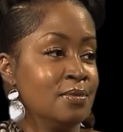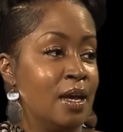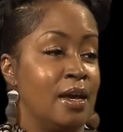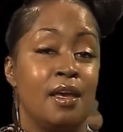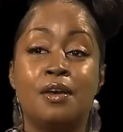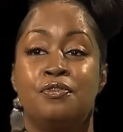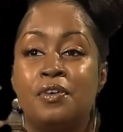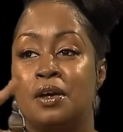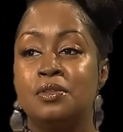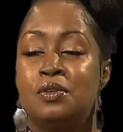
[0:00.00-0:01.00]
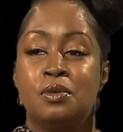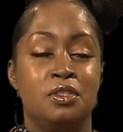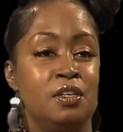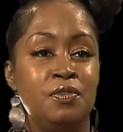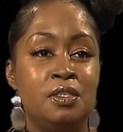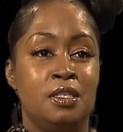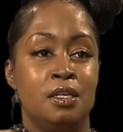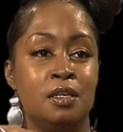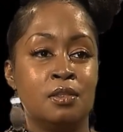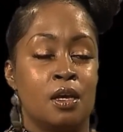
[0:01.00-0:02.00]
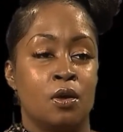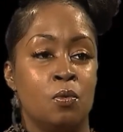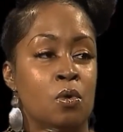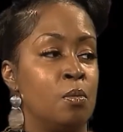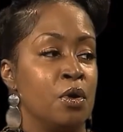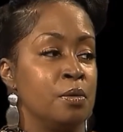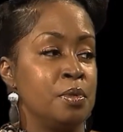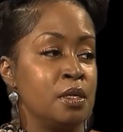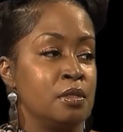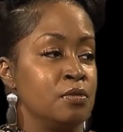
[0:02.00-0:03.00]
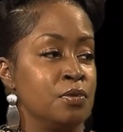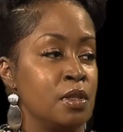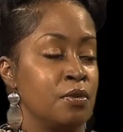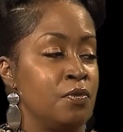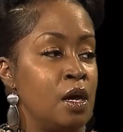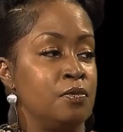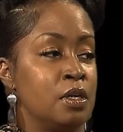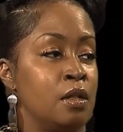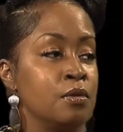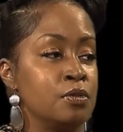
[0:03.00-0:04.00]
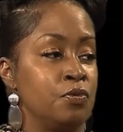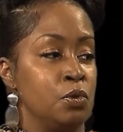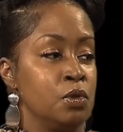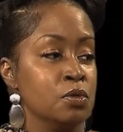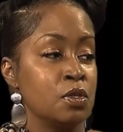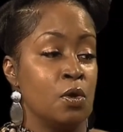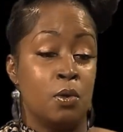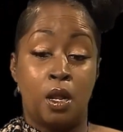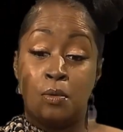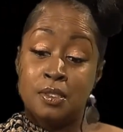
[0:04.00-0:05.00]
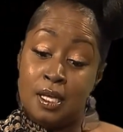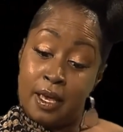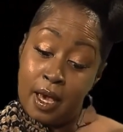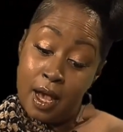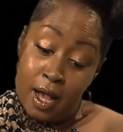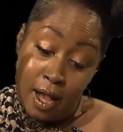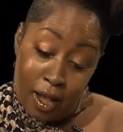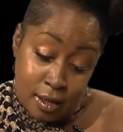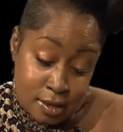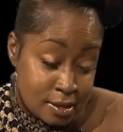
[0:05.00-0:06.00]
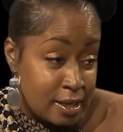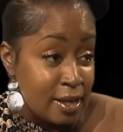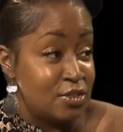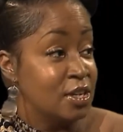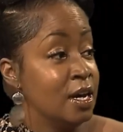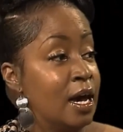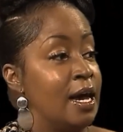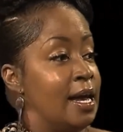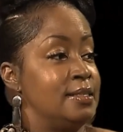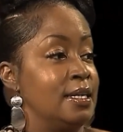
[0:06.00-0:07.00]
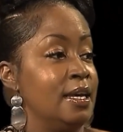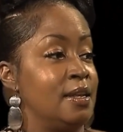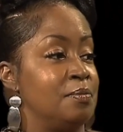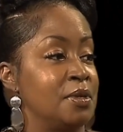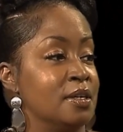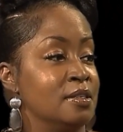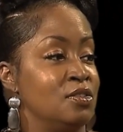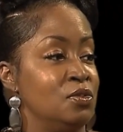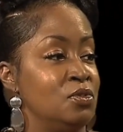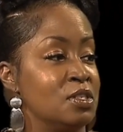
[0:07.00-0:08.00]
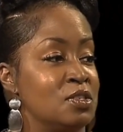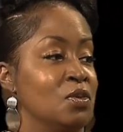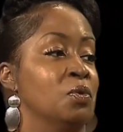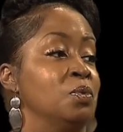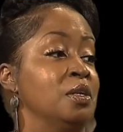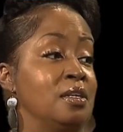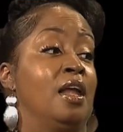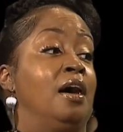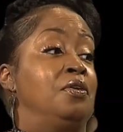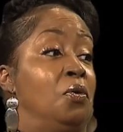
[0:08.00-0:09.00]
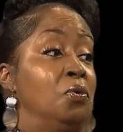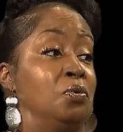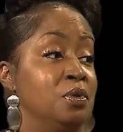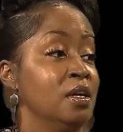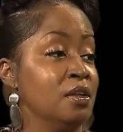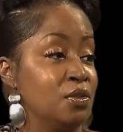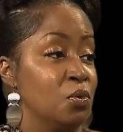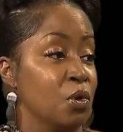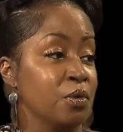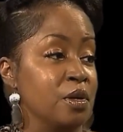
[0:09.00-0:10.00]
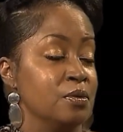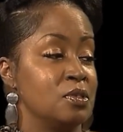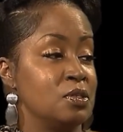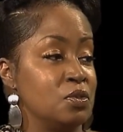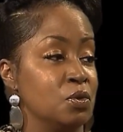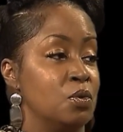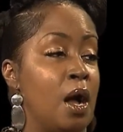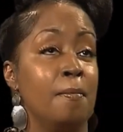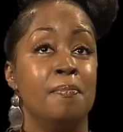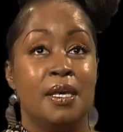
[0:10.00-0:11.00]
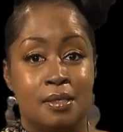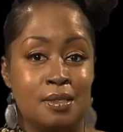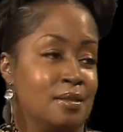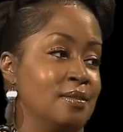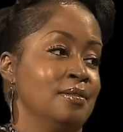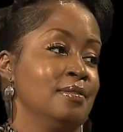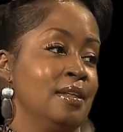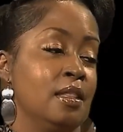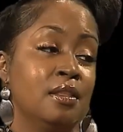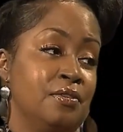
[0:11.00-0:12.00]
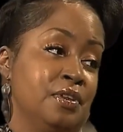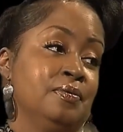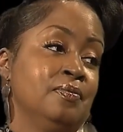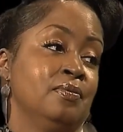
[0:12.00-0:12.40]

I found it on DVD in like a Walmart bin for like $5 a few years ago, and I was like, I had to get it because you just don't not own The Warriors. It's so amazing. Love it.